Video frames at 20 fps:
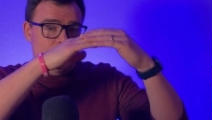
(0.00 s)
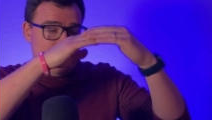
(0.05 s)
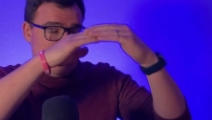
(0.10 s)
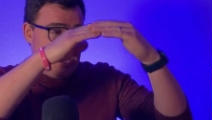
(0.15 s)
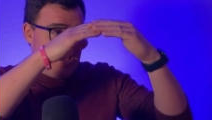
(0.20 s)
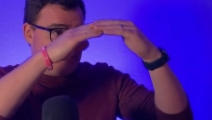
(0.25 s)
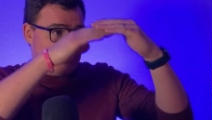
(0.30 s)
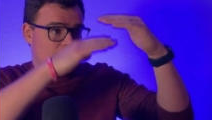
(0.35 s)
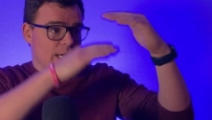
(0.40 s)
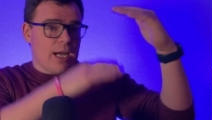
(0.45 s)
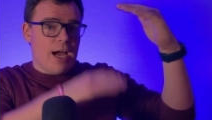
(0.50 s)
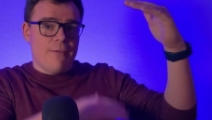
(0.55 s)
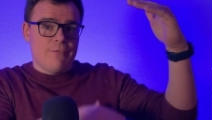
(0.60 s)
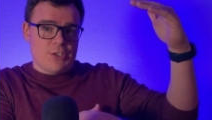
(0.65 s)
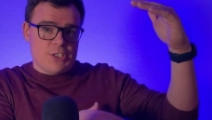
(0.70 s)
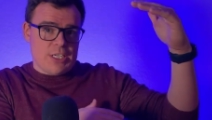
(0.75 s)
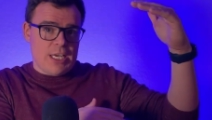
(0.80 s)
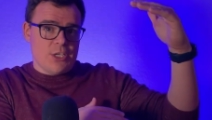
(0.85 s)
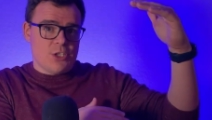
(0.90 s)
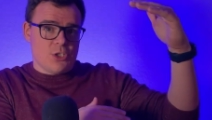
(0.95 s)
and having a
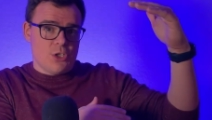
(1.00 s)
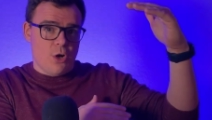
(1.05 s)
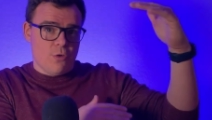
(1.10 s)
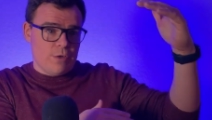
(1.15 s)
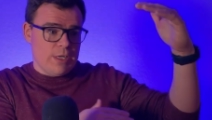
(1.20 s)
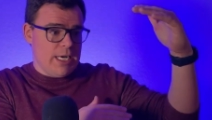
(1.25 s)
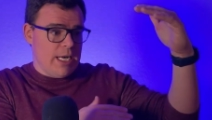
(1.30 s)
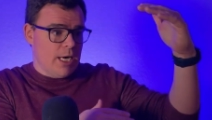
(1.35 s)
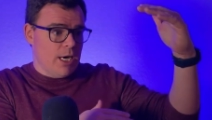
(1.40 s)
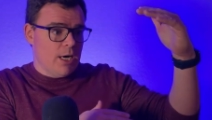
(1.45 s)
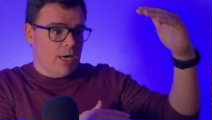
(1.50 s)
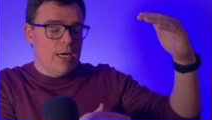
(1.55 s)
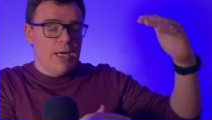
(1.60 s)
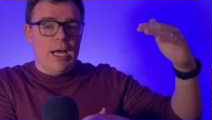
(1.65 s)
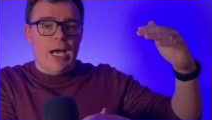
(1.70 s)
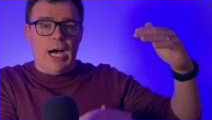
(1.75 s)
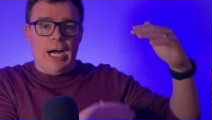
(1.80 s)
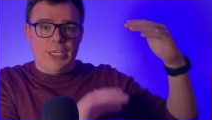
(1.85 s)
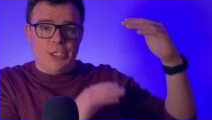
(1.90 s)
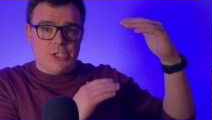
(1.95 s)
conversation over here
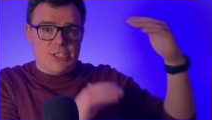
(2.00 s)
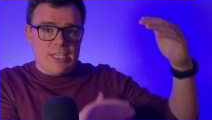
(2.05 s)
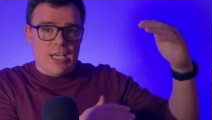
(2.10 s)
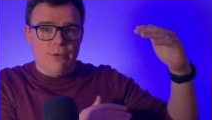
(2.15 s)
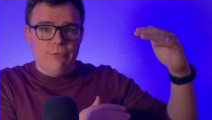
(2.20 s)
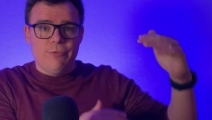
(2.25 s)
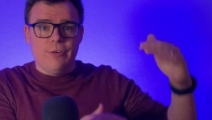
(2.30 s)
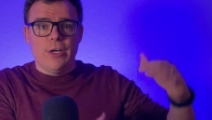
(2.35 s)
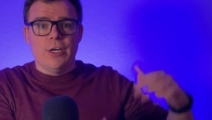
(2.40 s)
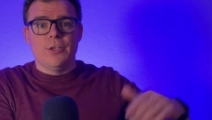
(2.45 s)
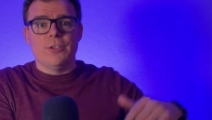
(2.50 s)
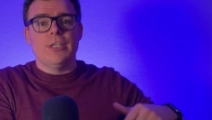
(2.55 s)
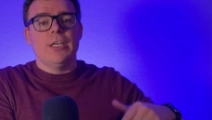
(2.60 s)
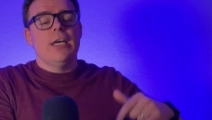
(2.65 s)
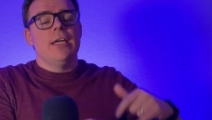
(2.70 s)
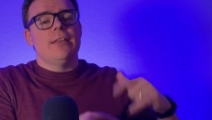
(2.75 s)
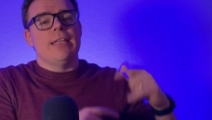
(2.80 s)
on your cell phone,